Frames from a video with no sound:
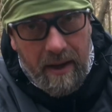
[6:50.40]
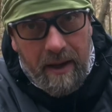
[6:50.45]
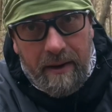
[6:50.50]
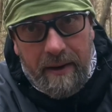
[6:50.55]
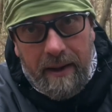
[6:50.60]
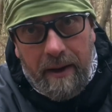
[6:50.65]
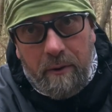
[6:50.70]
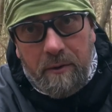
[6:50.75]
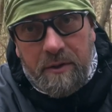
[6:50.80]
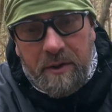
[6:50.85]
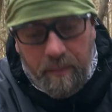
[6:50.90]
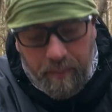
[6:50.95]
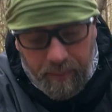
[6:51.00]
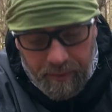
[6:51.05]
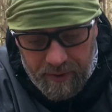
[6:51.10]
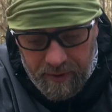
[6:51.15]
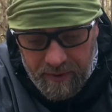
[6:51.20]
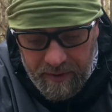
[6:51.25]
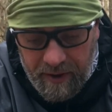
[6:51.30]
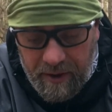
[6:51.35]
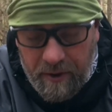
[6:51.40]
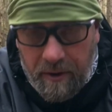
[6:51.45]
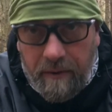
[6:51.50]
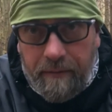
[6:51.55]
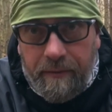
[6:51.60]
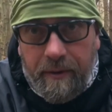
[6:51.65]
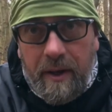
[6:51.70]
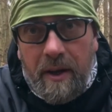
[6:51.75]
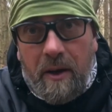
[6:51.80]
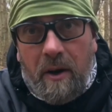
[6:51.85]
Now, to brew the
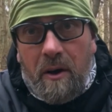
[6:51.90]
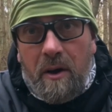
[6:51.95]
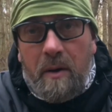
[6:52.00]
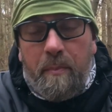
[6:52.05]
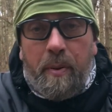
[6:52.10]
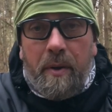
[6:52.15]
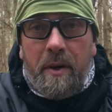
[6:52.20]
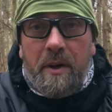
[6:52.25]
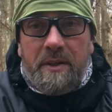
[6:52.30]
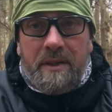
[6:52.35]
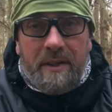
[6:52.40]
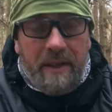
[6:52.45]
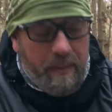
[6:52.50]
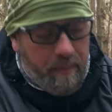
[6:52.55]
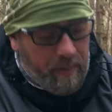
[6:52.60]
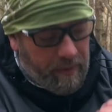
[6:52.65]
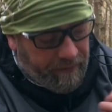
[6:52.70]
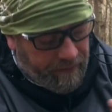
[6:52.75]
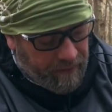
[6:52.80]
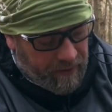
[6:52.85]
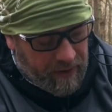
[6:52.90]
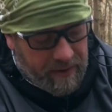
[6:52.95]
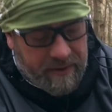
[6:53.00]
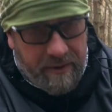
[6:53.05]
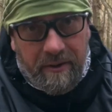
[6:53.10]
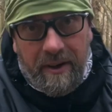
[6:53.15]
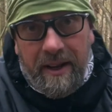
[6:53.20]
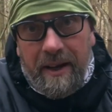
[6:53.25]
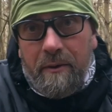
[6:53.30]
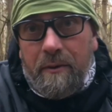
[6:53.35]
coffee, I personally prefer
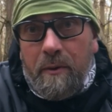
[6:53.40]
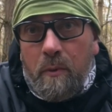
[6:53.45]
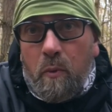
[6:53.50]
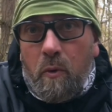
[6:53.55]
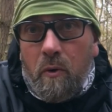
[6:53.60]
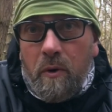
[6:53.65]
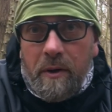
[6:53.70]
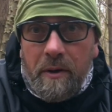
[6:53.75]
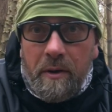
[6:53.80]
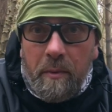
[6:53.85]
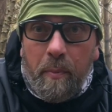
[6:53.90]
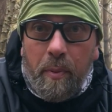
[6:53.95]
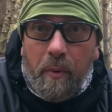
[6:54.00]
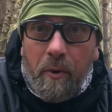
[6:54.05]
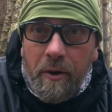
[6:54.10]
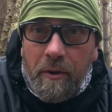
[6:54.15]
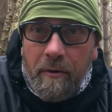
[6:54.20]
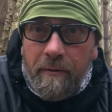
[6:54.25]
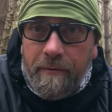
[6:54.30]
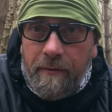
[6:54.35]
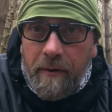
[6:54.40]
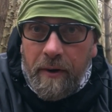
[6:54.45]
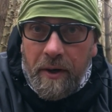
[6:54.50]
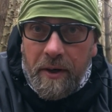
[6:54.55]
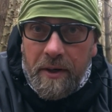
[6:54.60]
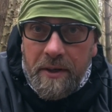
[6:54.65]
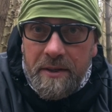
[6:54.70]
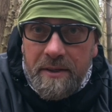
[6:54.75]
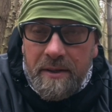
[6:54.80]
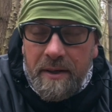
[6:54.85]
to allow the water to boil
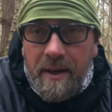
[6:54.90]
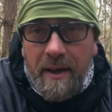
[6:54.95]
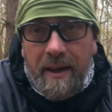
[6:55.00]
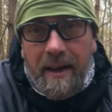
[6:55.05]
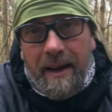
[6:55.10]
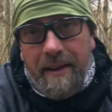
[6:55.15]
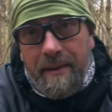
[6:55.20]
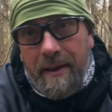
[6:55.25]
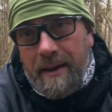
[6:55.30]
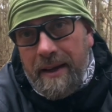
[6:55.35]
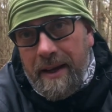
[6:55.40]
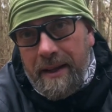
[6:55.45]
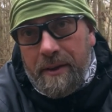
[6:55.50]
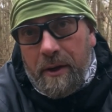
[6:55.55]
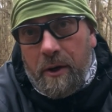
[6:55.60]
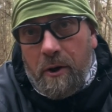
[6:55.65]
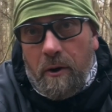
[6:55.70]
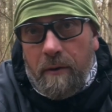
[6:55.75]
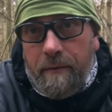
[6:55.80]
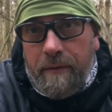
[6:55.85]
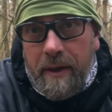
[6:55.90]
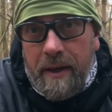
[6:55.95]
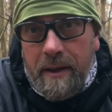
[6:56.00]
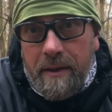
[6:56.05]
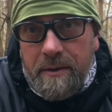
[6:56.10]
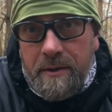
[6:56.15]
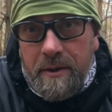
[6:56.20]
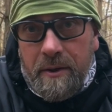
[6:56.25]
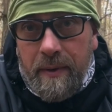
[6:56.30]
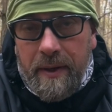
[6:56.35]
first and then add the coffee
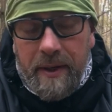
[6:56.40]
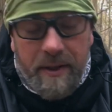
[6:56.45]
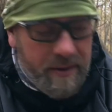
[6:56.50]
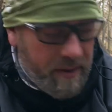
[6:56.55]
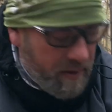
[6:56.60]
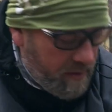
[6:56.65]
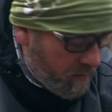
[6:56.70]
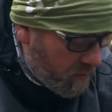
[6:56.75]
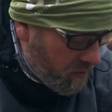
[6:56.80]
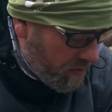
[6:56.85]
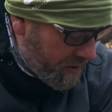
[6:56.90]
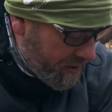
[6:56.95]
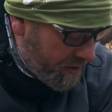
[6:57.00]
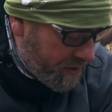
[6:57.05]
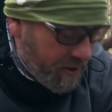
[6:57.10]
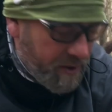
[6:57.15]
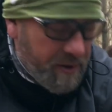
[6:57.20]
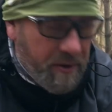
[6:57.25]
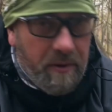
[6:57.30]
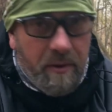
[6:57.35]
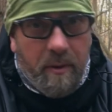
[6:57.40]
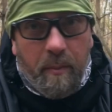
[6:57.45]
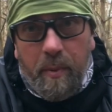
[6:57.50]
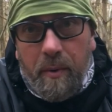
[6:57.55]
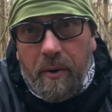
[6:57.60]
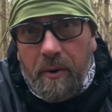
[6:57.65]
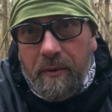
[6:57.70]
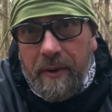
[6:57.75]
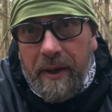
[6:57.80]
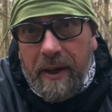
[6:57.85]
into it. So the water's just on the
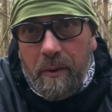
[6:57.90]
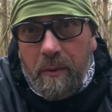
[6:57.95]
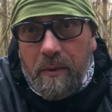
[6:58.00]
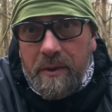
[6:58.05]
boil now.